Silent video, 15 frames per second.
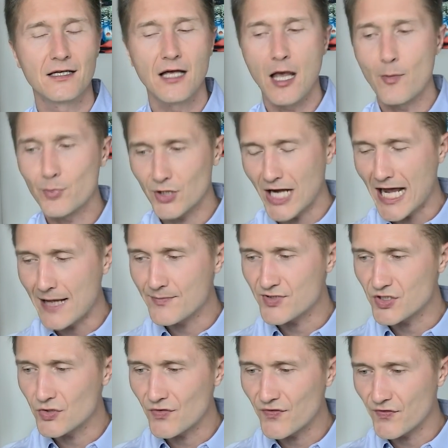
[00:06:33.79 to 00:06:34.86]
Perhaps
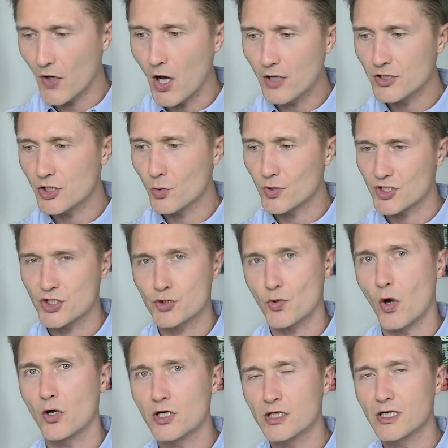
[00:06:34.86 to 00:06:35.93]
you thought you were
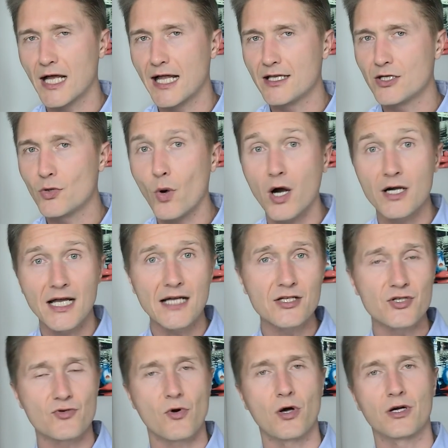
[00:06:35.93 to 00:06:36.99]
stronger and you are not
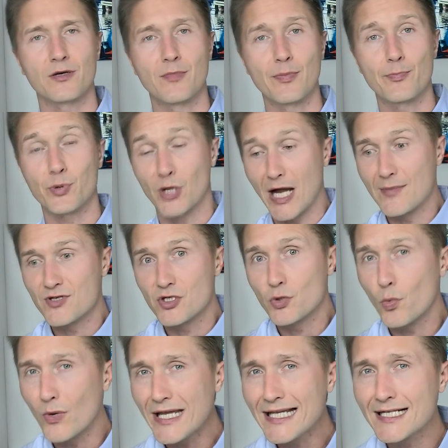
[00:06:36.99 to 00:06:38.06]
stronger, but perhaps you're
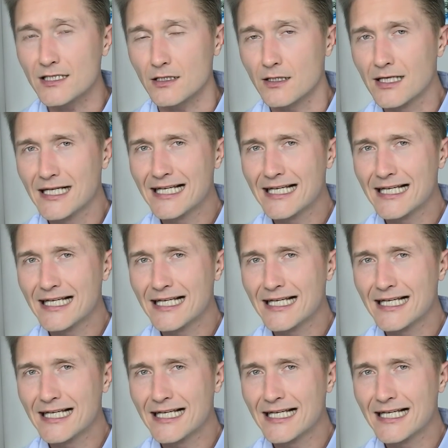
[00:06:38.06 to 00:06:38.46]
weaker.